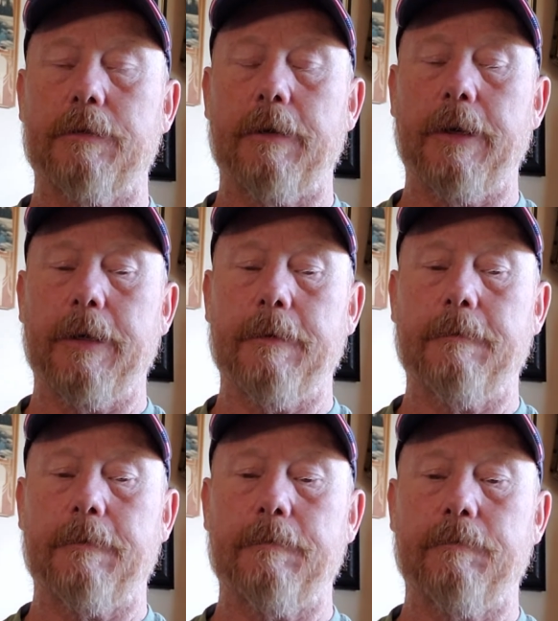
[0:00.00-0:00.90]
And
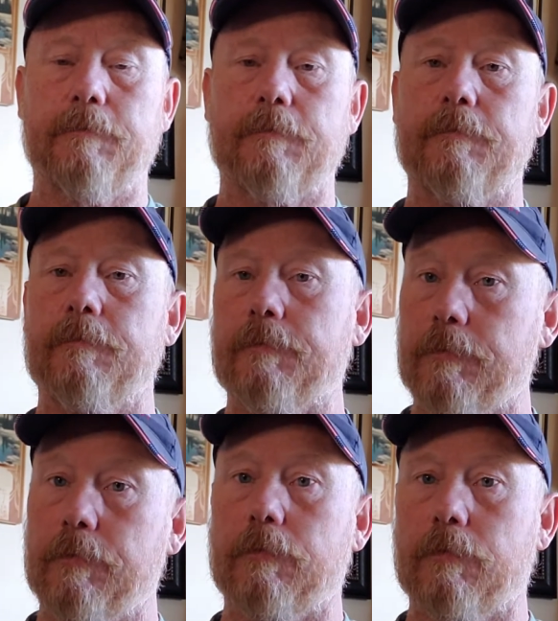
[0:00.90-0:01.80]

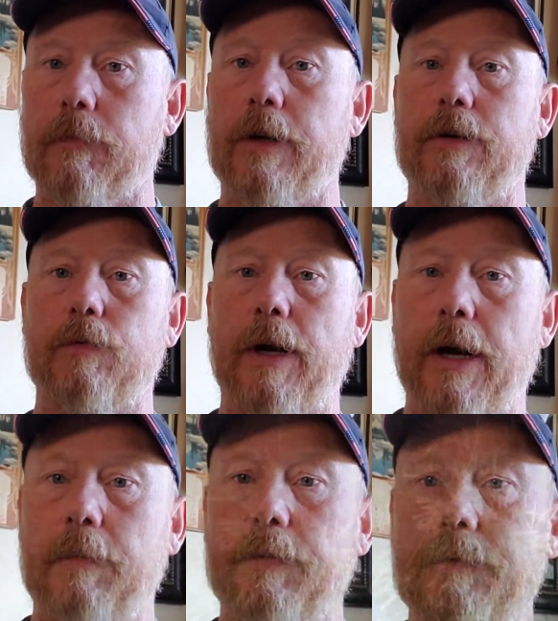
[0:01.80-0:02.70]
here's what
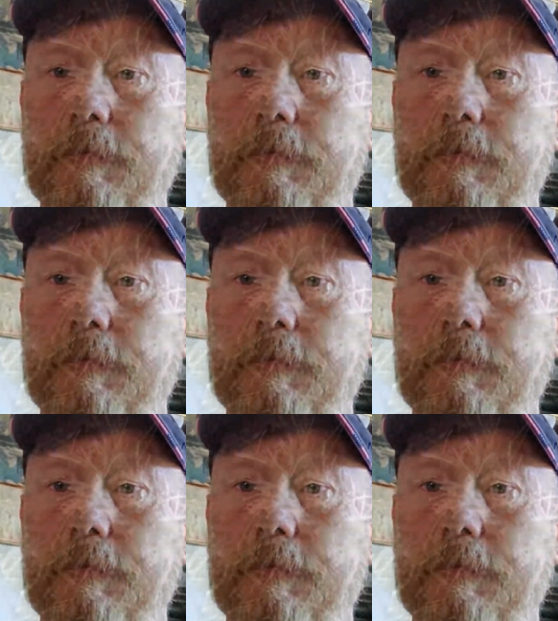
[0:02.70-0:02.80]
happened.